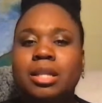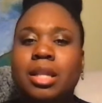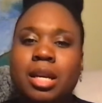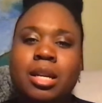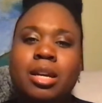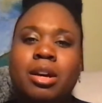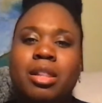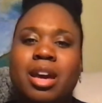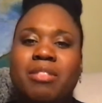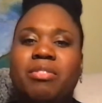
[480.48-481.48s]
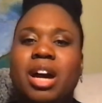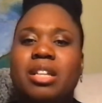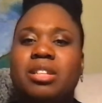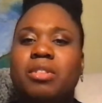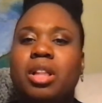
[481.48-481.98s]
Leaning on the
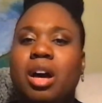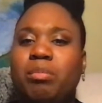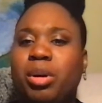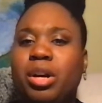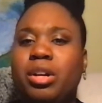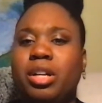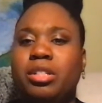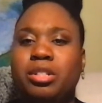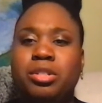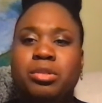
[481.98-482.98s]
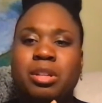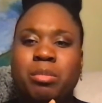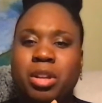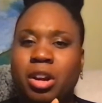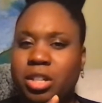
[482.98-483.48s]
advice of Claude Purdy to do
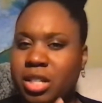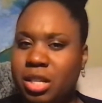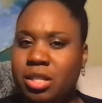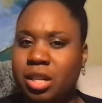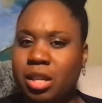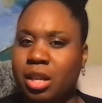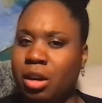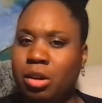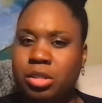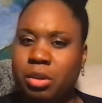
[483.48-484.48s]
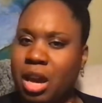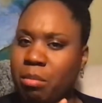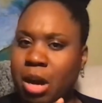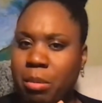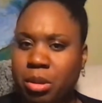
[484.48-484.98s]
something artistic that also
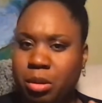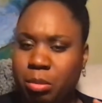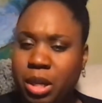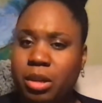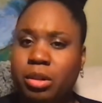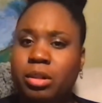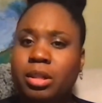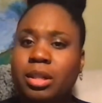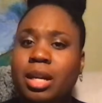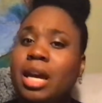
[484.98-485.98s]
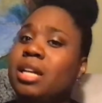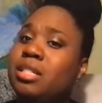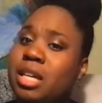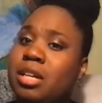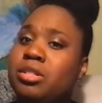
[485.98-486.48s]
had popular appeal,
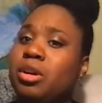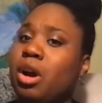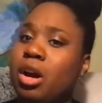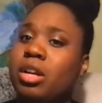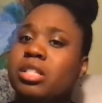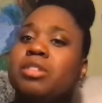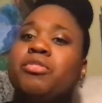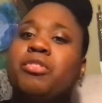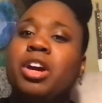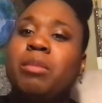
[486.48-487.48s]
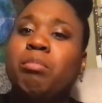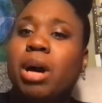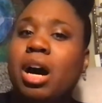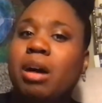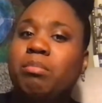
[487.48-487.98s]
and dancer, artist, and friend
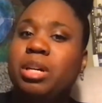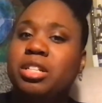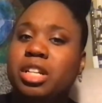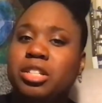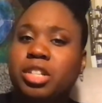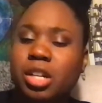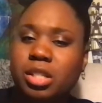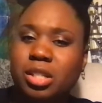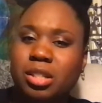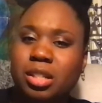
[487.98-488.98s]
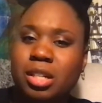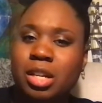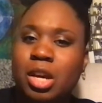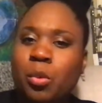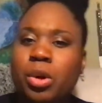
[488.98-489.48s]
Bob B.J. Johnson,
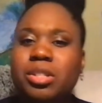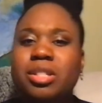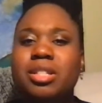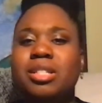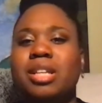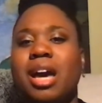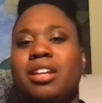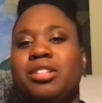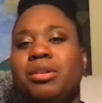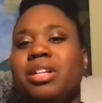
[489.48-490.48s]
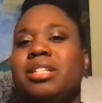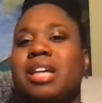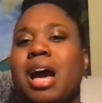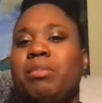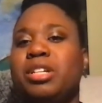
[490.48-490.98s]
Wilson decided to
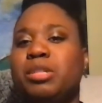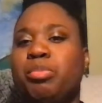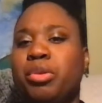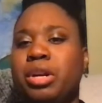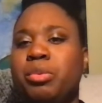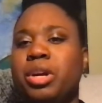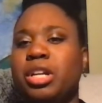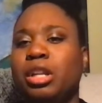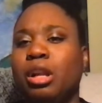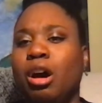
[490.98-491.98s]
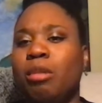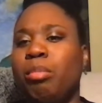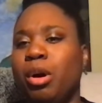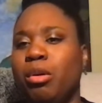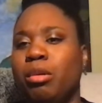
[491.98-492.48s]
adapt his pre-written long
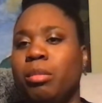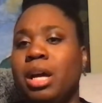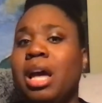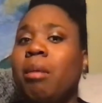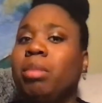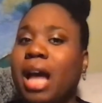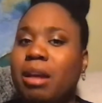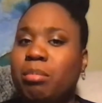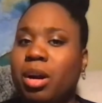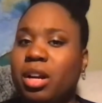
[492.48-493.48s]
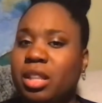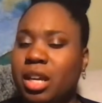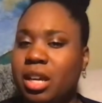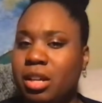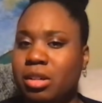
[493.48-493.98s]
poem, Black Bart in the
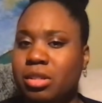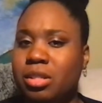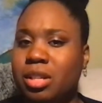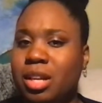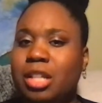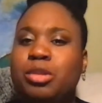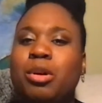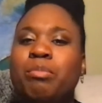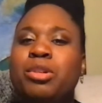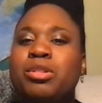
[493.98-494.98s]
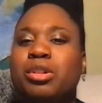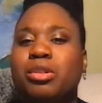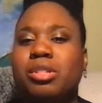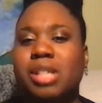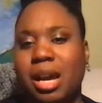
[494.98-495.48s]
Hills, into a
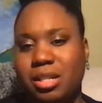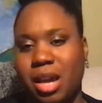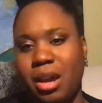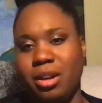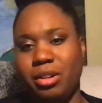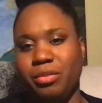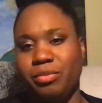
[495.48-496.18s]
musical satire.